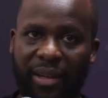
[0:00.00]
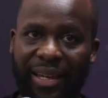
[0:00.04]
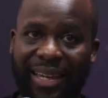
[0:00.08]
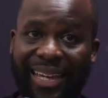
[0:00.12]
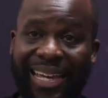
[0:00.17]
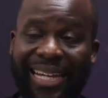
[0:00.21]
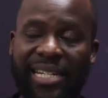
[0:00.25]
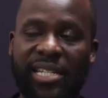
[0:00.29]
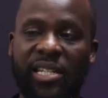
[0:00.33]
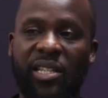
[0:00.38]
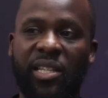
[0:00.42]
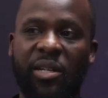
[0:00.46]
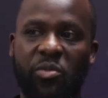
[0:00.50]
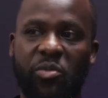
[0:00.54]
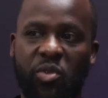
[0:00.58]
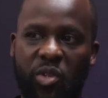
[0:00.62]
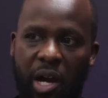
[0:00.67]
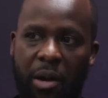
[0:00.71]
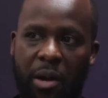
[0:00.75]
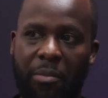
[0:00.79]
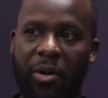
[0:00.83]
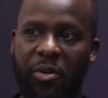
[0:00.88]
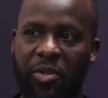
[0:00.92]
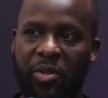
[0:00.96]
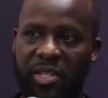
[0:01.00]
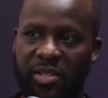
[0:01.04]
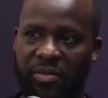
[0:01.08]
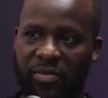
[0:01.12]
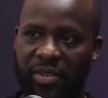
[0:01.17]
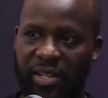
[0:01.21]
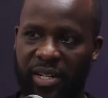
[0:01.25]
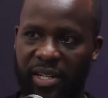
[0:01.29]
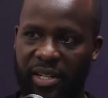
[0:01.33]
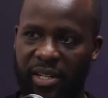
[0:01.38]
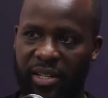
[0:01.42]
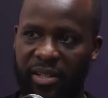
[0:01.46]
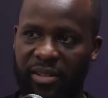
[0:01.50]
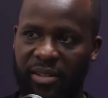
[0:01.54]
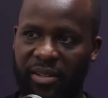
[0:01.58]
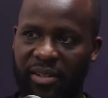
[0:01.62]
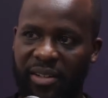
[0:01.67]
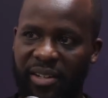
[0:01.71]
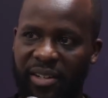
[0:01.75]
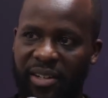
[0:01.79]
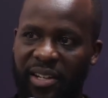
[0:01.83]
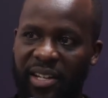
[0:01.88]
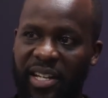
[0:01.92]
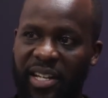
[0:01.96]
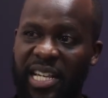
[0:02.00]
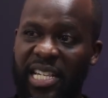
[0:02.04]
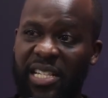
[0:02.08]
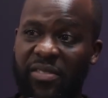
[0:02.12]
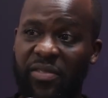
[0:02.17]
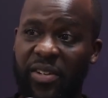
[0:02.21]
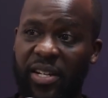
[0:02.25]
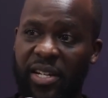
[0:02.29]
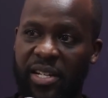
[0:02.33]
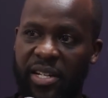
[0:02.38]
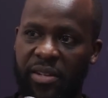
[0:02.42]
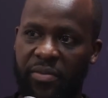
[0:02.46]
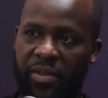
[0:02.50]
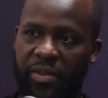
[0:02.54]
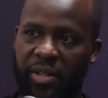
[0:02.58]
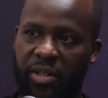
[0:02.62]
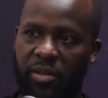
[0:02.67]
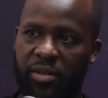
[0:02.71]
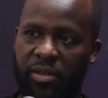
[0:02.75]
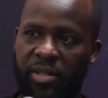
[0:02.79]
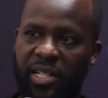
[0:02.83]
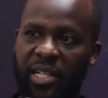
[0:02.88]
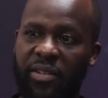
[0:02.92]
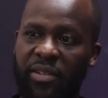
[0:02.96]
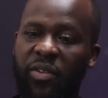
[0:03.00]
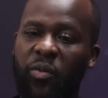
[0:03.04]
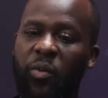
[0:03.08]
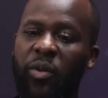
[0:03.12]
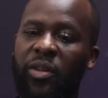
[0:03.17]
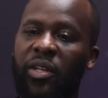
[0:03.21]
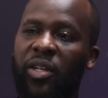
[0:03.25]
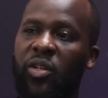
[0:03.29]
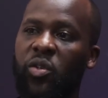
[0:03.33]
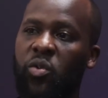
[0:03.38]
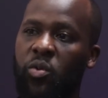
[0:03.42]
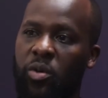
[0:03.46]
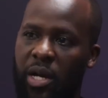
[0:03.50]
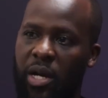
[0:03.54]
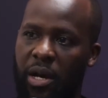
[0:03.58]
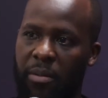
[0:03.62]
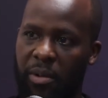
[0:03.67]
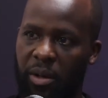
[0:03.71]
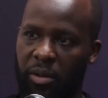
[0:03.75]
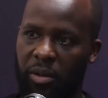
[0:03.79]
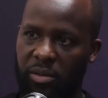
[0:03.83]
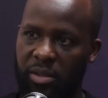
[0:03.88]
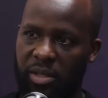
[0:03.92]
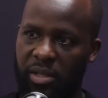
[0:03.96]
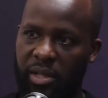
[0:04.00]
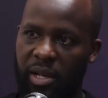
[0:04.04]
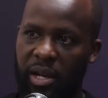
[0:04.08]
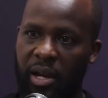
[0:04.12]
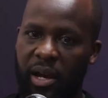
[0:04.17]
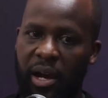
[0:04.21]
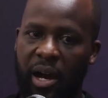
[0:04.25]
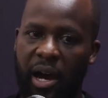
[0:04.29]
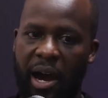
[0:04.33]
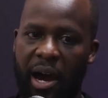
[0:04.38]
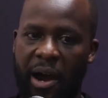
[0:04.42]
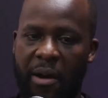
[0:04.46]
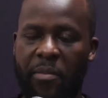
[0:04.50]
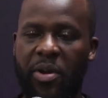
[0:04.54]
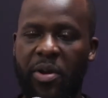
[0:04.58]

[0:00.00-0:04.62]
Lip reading: getting them to come out is very difficult. And even when they do come out, how